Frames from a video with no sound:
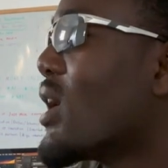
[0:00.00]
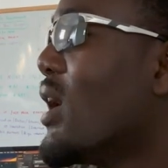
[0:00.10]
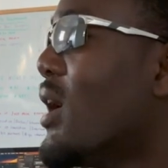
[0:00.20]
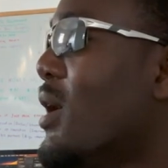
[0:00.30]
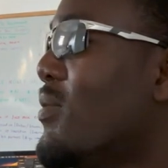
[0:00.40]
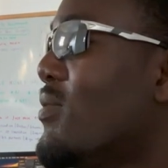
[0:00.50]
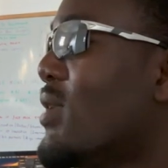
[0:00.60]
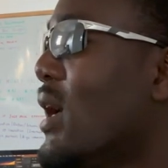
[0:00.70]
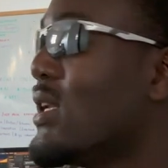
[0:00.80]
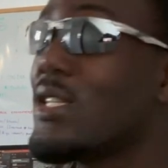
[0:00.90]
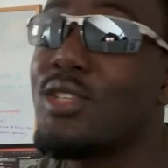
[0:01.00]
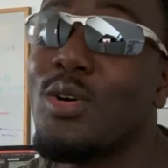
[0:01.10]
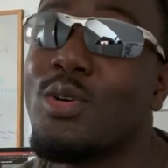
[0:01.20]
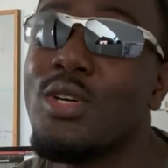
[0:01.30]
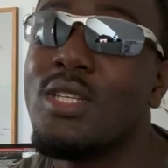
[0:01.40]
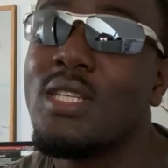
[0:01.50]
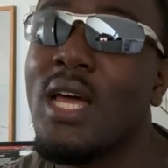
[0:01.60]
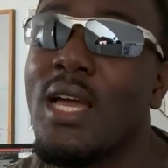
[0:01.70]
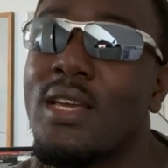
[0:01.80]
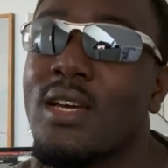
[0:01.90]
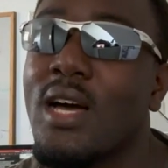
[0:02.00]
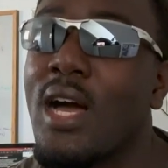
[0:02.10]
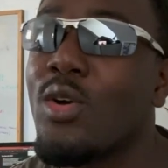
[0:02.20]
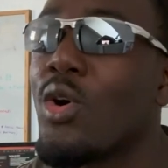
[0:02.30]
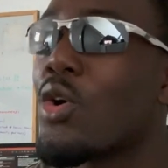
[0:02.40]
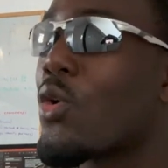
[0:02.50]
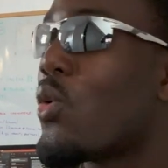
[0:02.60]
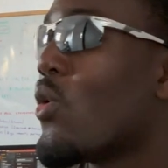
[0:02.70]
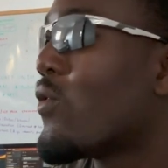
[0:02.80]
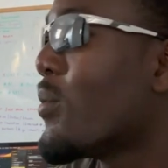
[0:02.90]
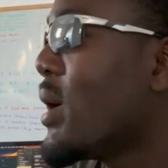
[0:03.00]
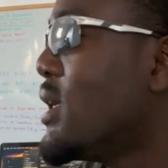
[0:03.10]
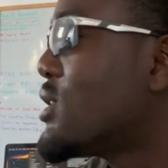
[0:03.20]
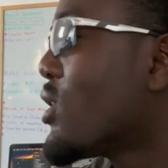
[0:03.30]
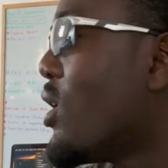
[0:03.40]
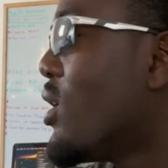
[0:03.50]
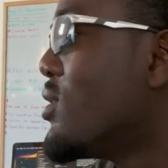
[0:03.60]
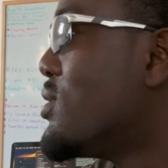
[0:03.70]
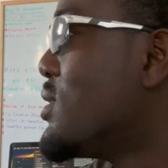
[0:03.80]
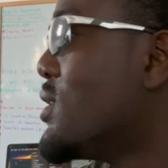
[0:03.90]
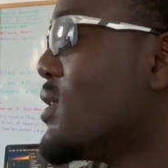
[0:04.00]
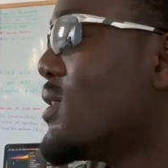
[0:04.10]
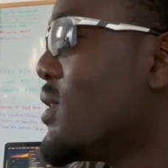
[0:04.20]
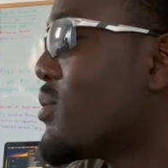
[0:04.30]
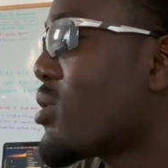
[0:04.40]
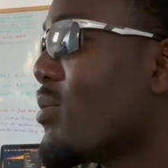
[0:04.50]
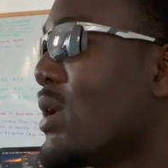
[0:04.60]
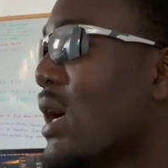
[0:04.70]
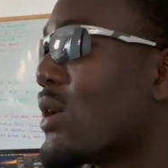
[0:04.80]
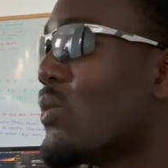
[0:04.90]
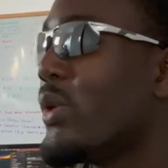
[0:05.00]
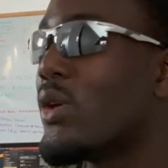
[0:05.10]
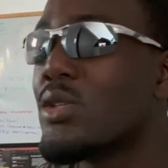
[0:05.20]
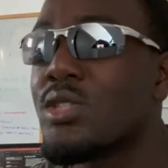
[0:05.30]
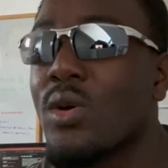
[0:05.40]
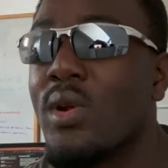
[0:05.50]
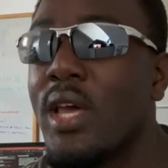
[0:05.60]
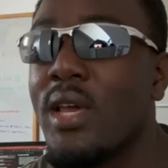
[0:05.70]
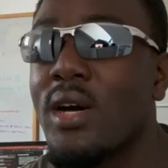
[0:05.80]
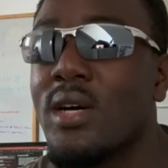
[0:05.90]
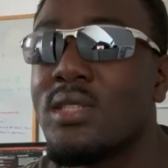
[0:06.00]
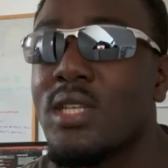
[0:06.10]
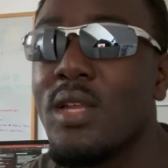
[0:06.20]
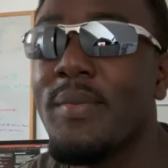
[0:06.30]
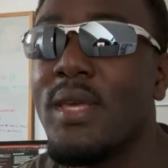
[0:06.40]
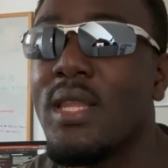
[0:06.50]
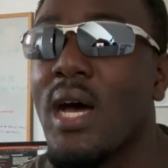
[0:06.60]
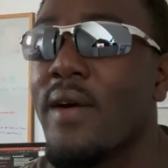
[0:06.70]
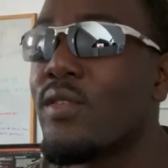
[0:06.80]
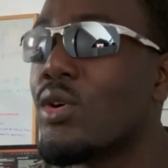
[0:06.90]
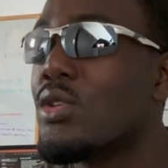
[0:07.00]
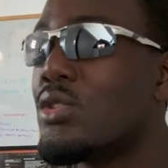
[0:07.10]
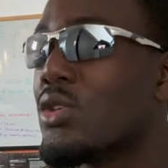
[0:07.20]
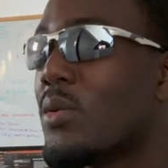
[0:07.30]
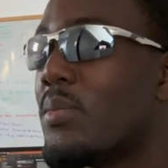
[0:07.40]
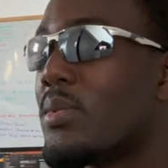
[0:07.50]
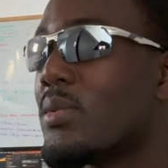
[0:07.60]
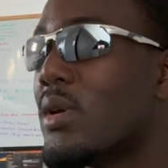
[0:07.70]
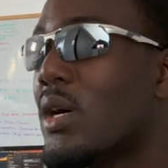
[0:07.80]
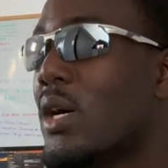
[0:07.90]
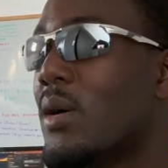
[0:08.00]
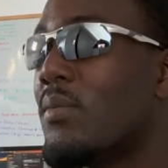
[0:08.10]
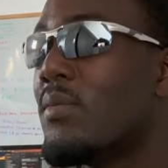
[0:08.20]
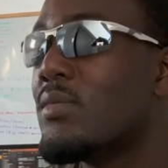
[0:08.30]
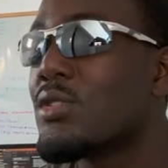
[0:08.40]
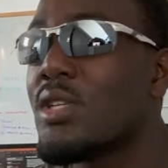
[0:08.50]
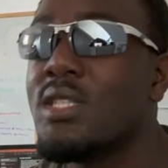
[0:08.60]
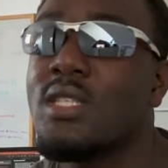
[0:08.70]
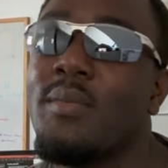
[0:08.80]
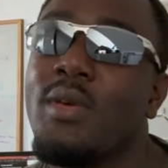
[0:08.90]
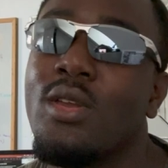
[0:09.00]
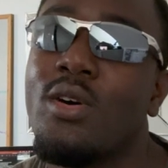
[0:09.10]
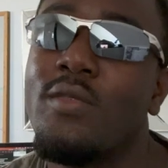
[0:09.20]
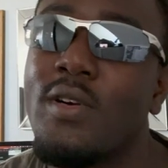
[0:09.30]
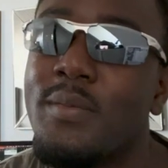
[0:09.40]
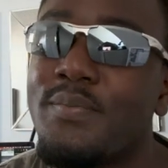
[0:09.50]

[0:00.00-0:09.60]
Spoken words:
And did go good. Like, I got a call from HR probably like a week or so later telling me that I've got the job. So they sent me an offer.